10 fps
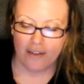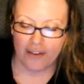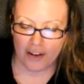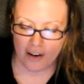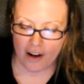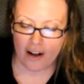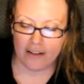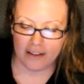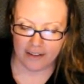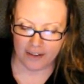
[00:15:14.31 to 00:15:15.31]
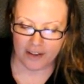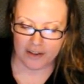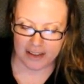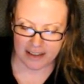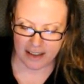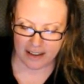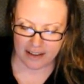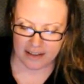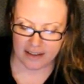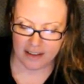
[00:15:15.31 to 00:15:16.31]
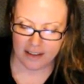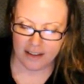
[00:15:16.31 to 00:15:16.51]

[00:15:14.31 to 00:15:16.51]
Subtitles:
for all of those things.